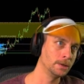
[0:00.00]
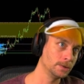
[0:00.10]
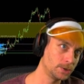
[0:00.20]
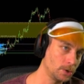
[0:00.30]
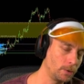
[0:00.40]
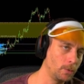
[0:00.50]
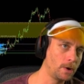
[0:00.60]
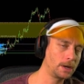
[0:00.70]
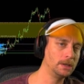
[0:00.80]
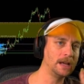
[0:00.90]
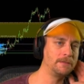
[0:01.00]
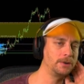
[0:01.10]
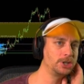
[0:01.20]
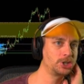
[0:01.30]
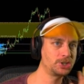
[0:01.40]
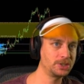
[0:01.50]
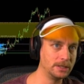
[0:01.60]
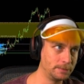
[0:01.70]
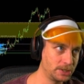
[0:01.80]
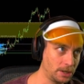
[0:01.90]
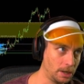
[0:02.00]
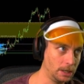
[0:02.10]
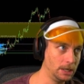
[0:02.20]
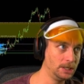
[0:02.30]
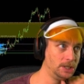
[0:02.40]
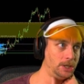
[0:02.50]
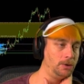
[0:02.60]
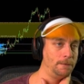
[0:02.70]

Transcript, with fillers: So we want to leverage slips on NQ if we